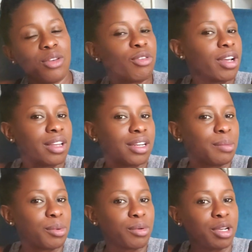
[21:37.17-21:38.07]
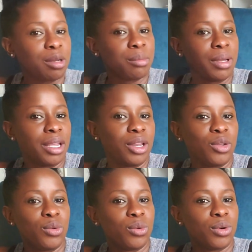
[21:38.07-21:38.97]
regular nipple cream
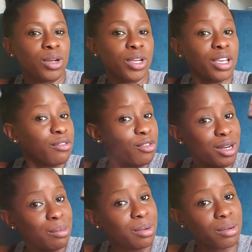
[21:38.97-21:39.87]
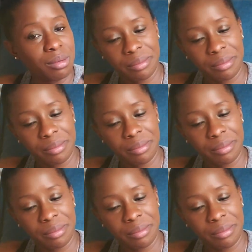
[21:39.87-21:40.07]
and you are looking for a nipple.